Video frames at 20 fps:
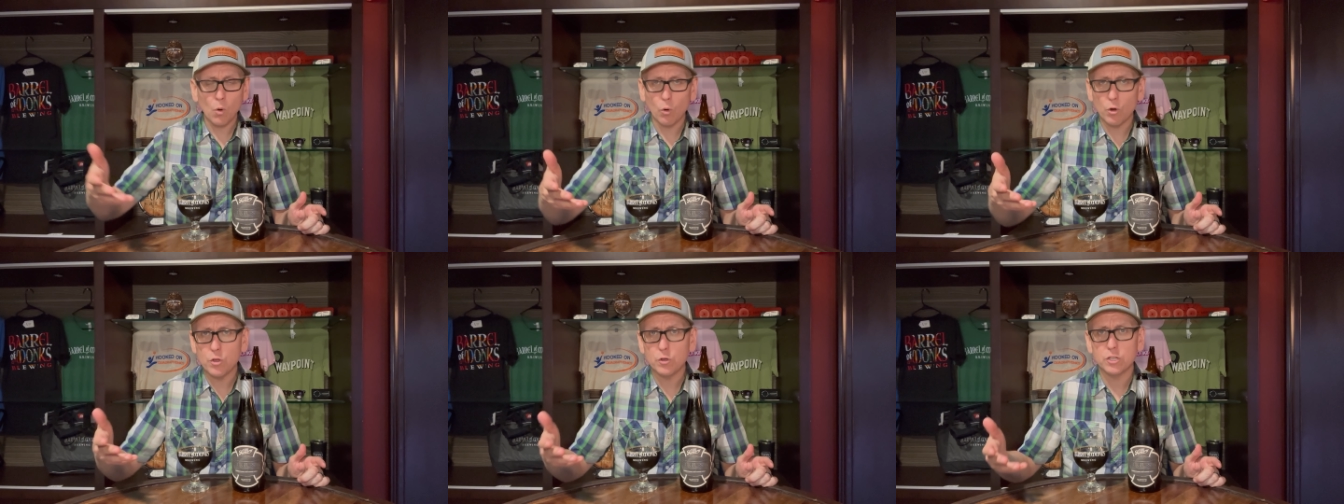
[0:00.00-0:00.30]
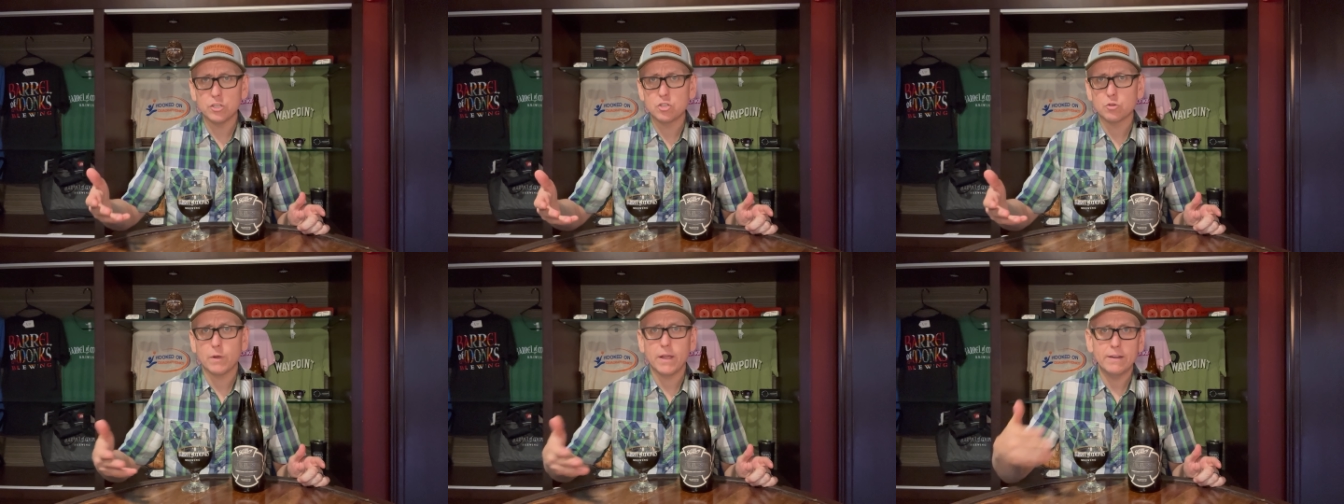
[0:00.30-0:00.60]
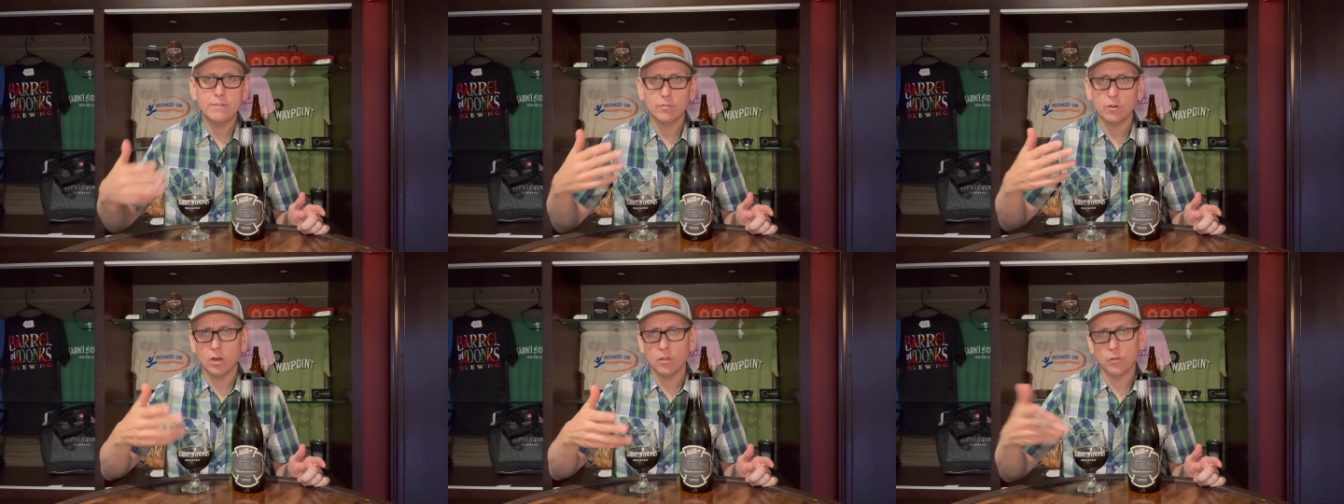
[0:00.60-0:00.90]
or you could
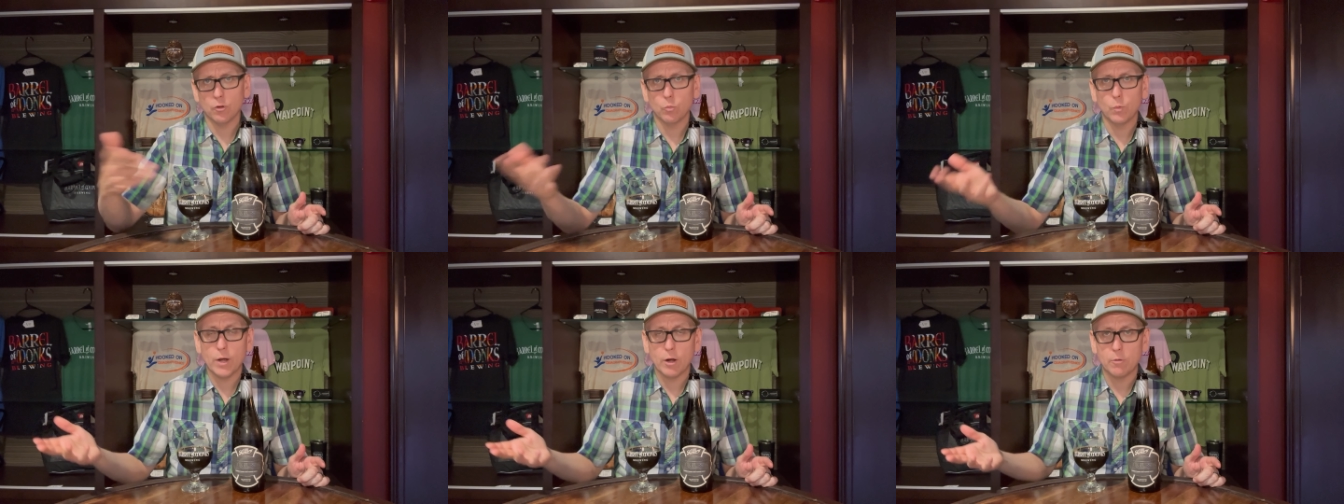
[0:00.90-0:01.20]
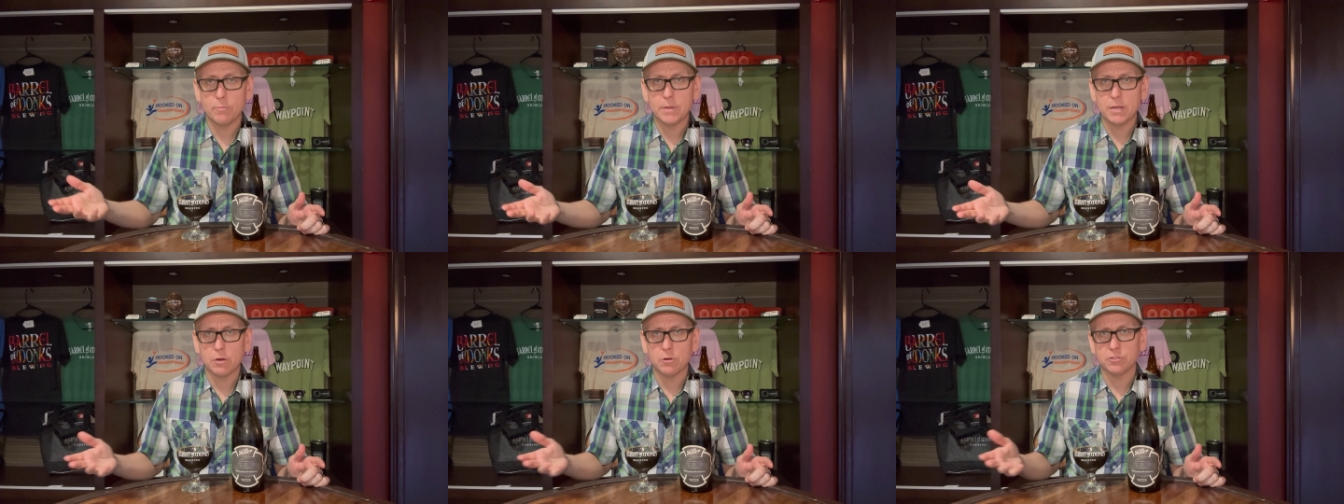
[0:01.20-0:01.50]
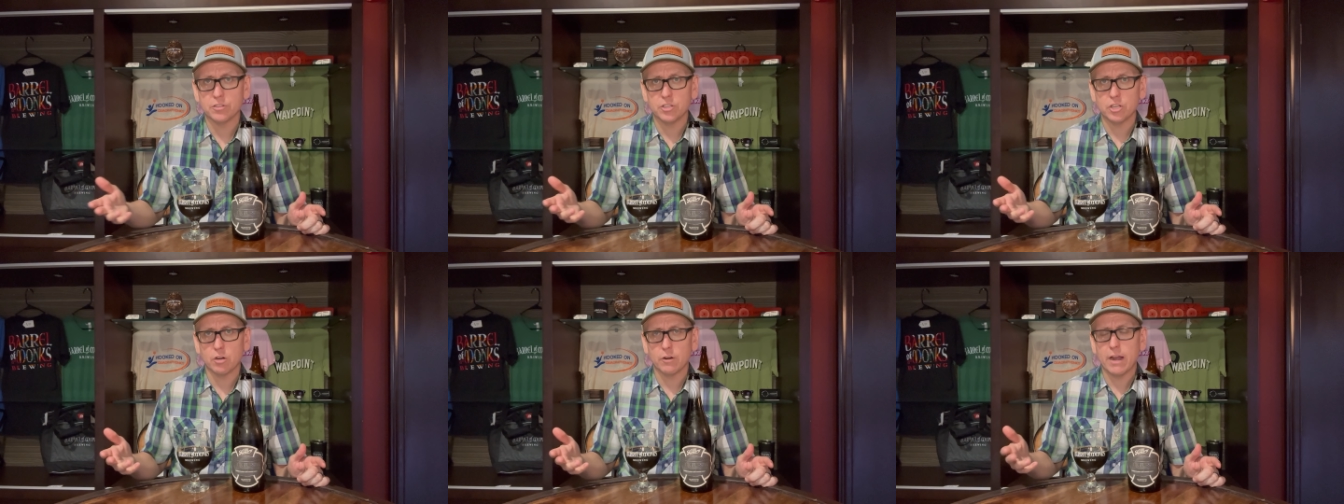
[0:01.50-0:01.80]
trade for other rare
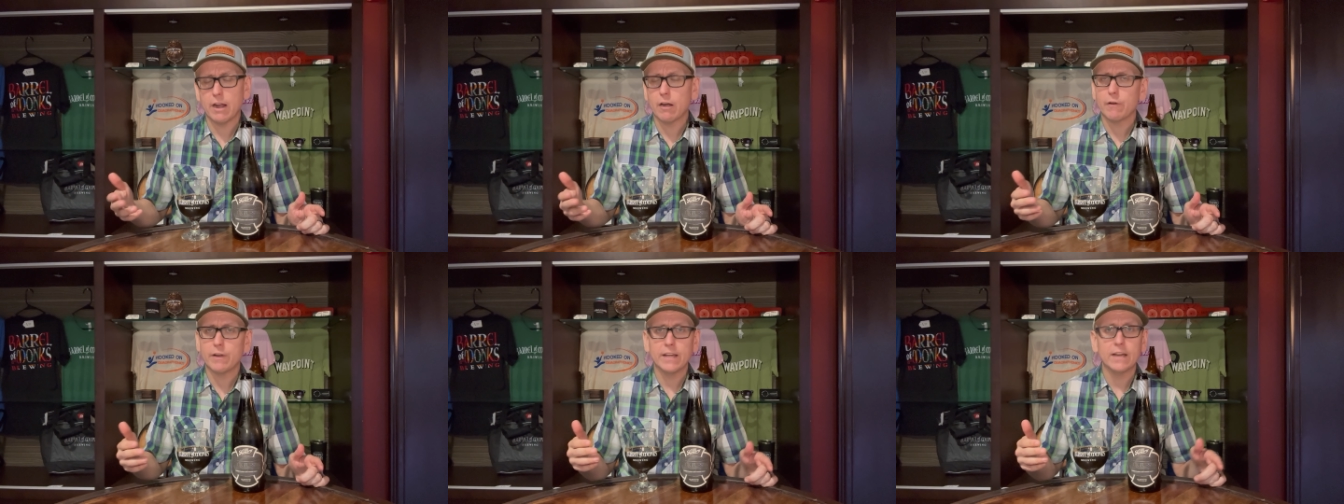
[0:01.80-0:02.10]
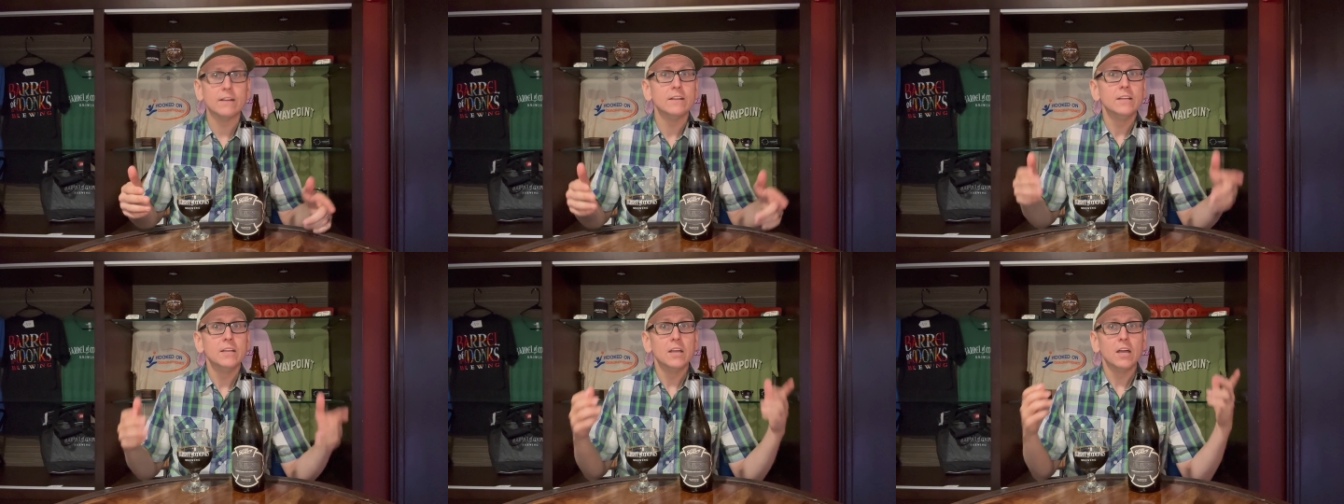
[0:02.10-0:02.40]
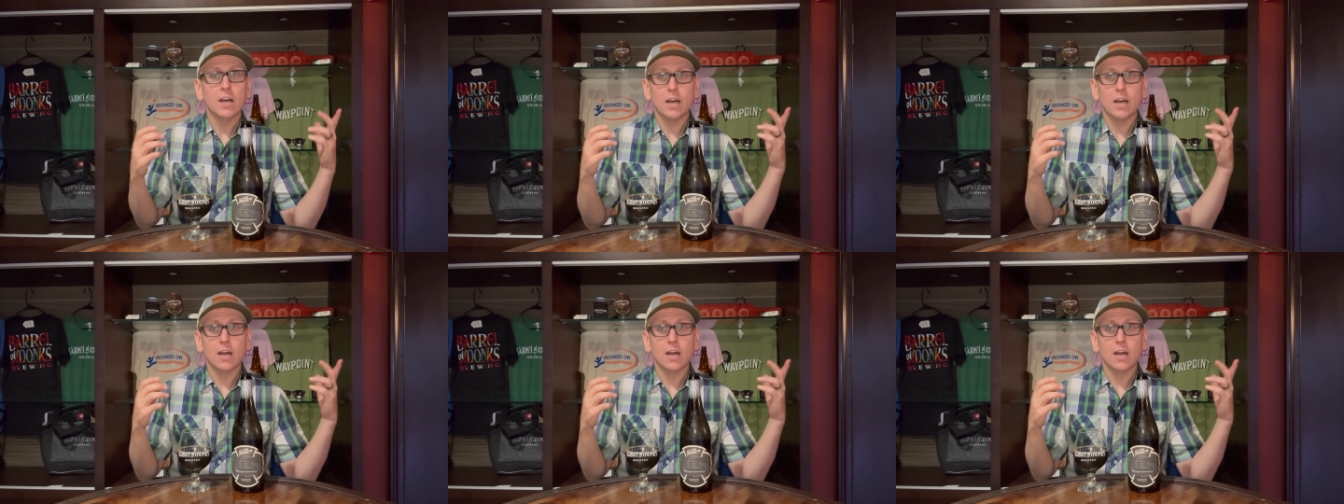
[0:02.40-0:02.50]
beers in your area.